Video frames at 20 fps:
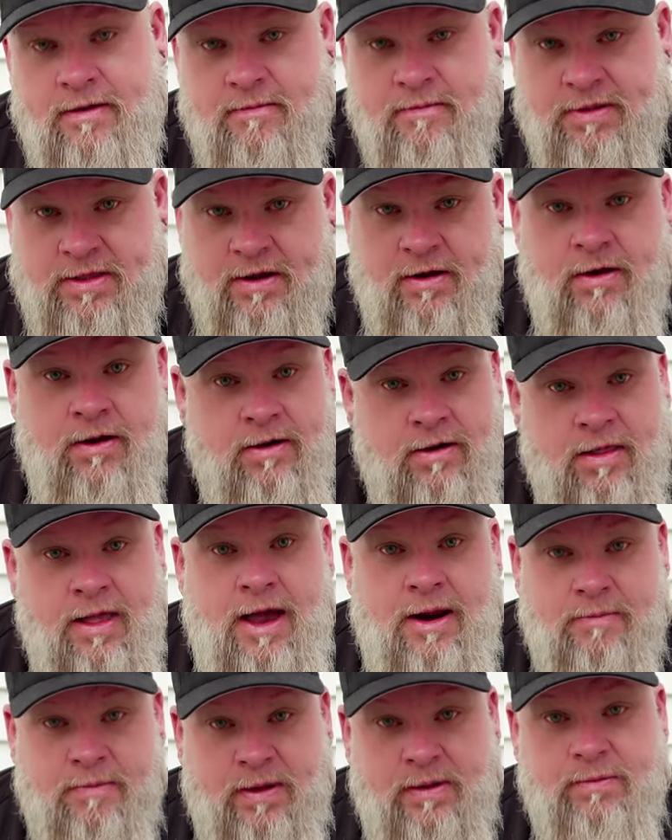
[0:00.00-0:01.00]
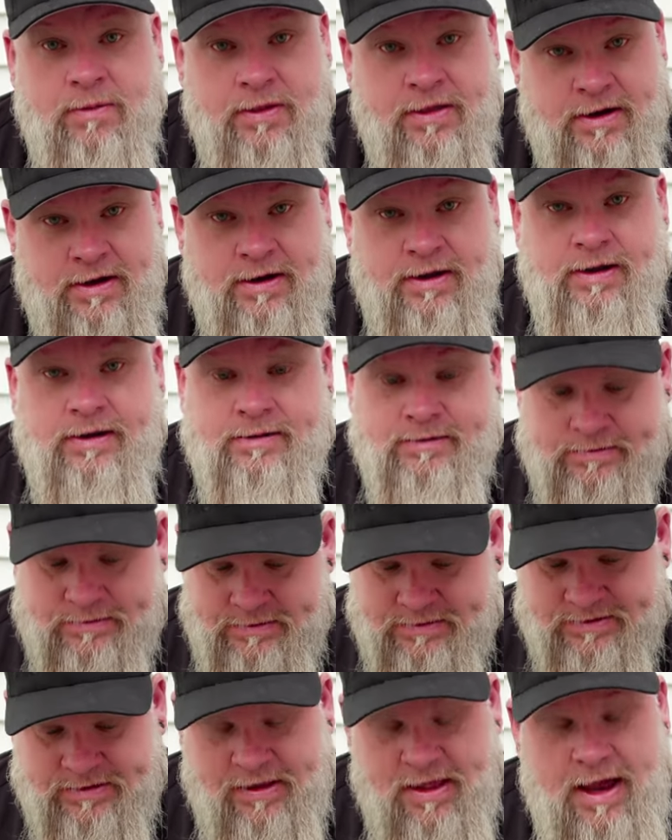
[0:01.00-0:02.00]
But there are a lot of people that do.
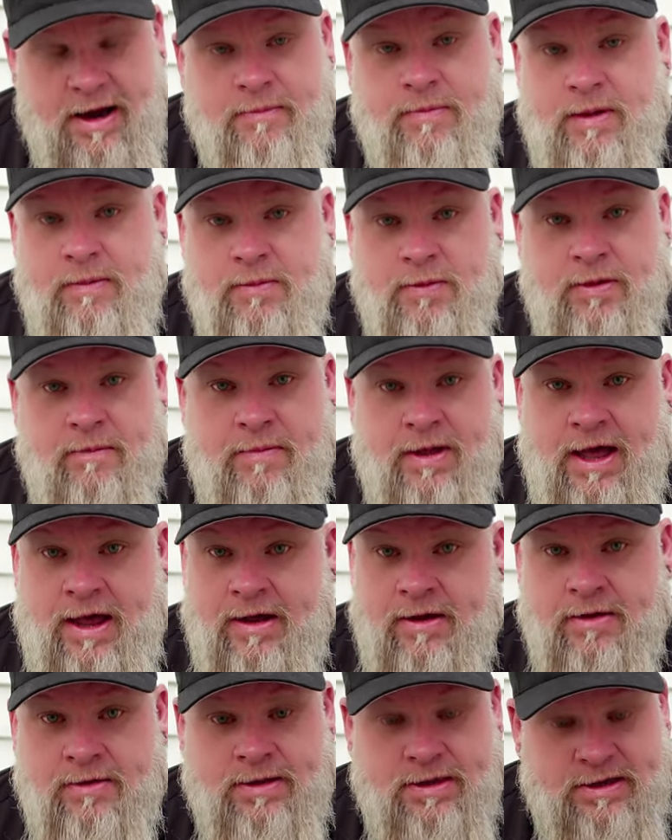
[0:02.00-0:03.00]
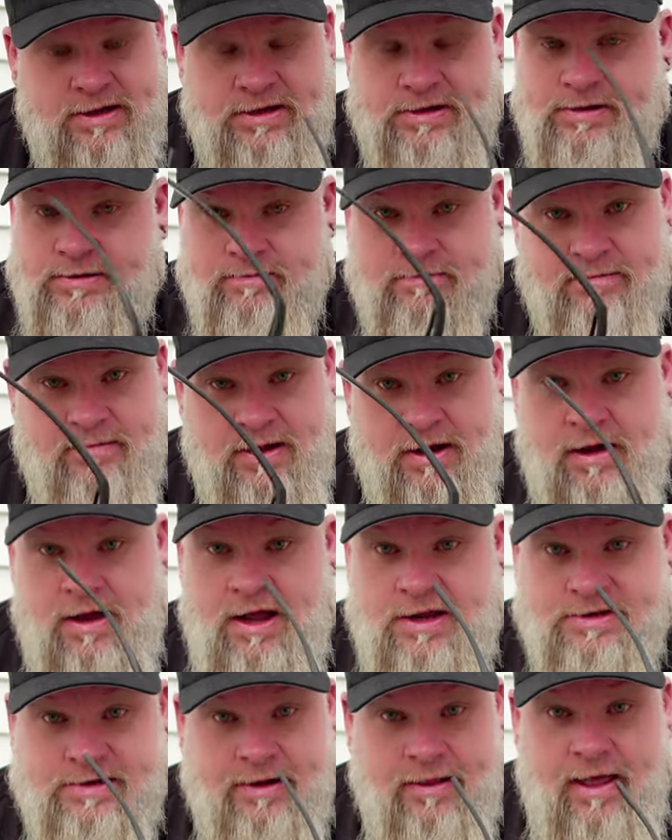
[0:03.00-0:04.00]
There's a lot of people that buy Oakleys that
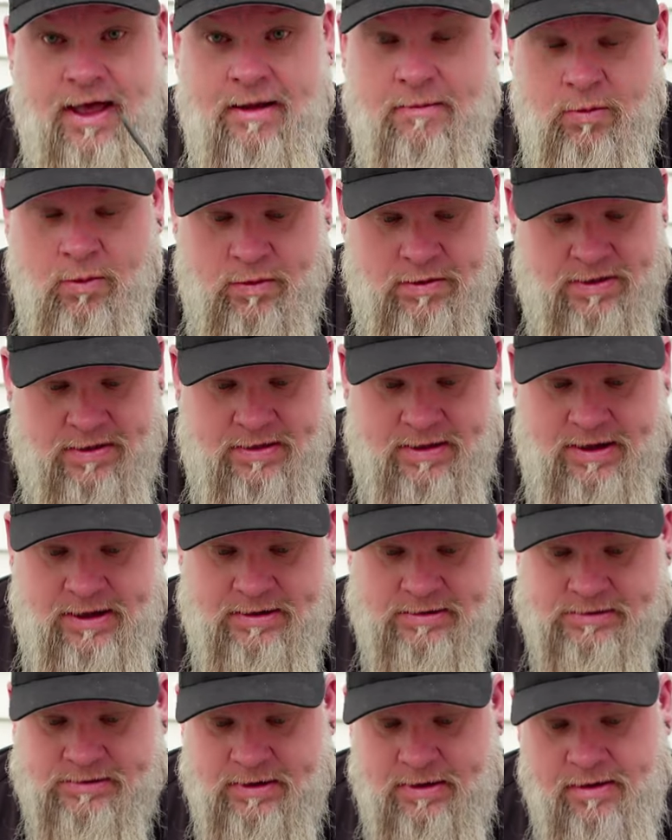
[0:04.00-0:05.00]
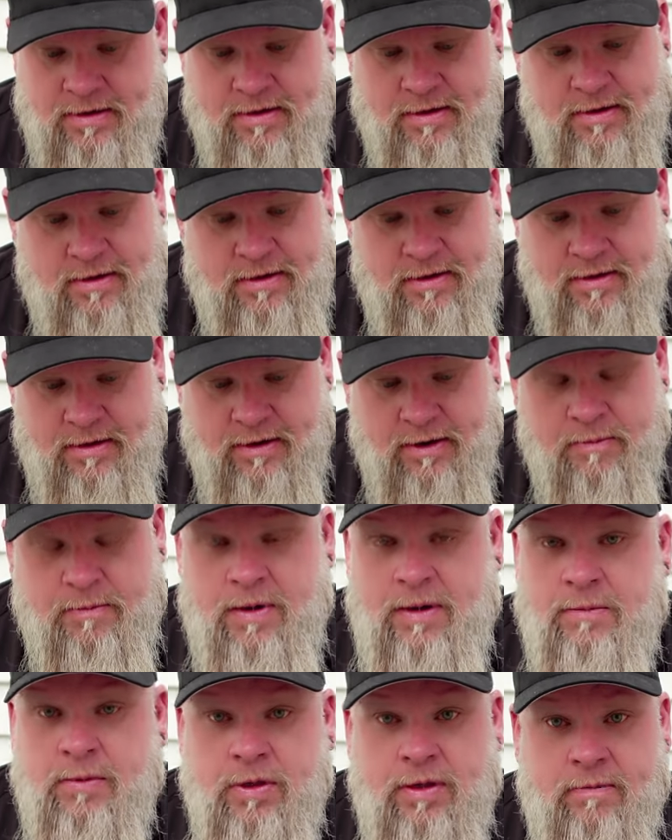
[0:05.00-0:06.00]
cost a lot more than these. There are
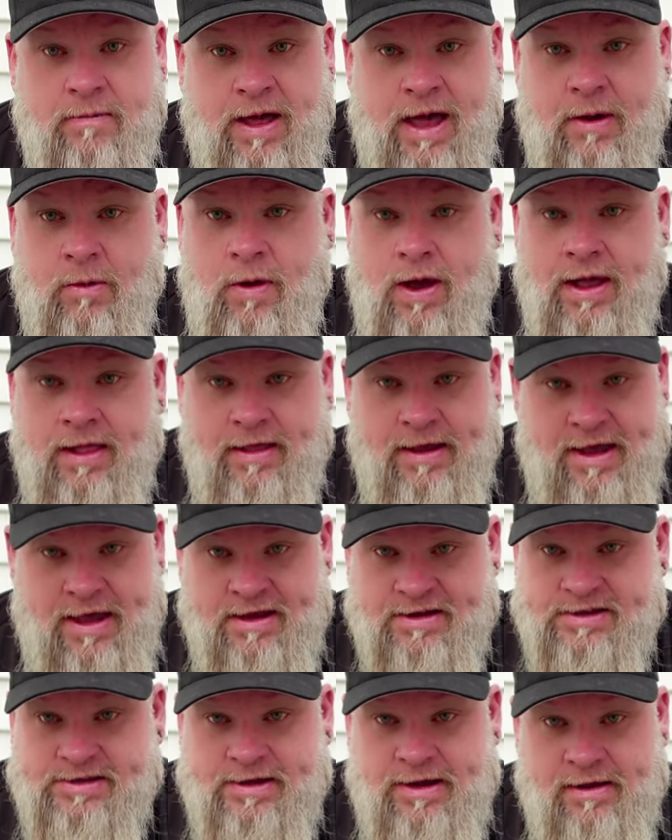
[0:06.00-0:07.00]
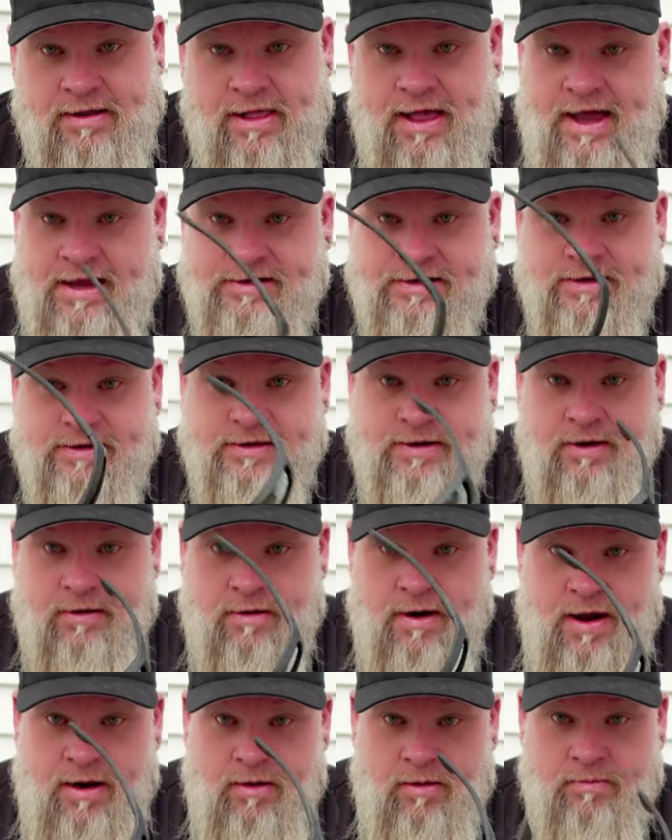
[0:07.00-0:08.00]
people that buy Wiley X sunglasses that are
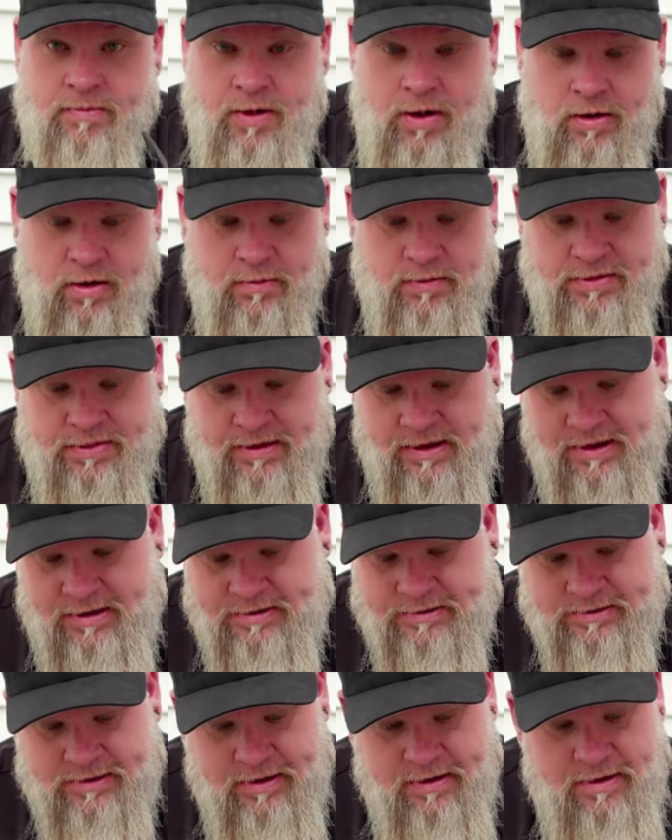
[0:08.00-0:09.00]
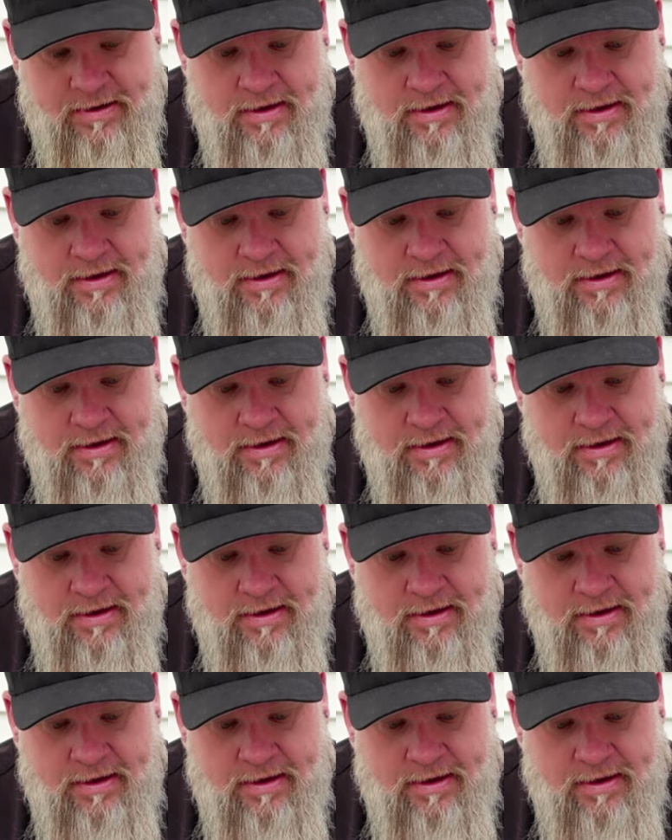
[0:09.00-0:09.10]
right on par with these.